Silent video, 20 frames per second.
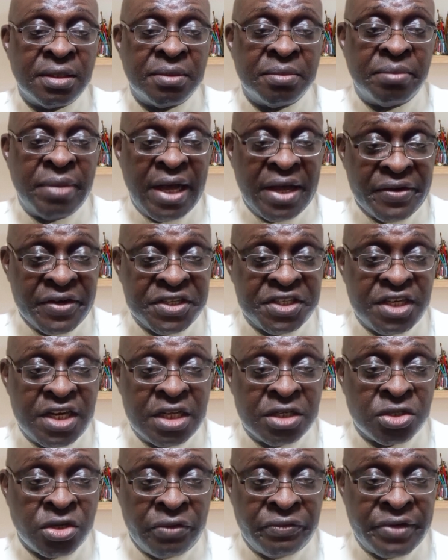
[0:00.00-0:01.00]
by
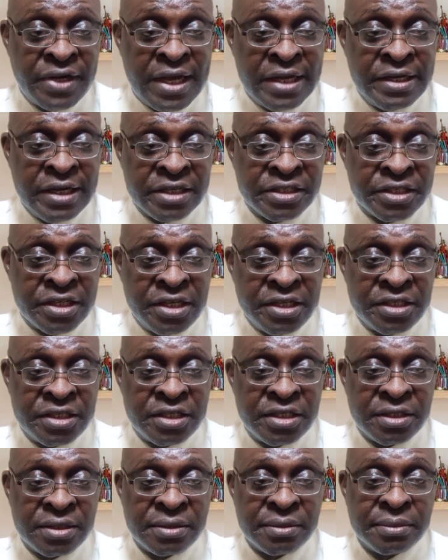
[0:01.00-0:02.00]
residents of Niger
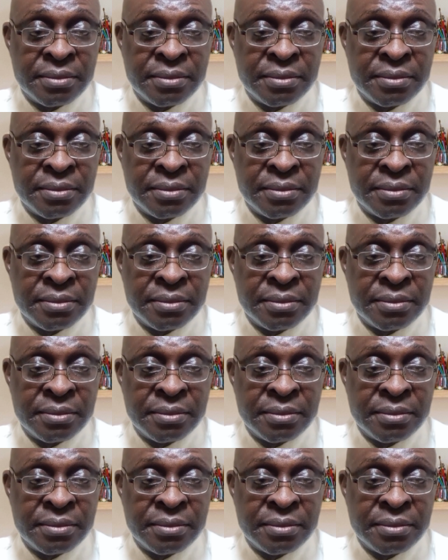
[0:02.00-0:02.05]
State.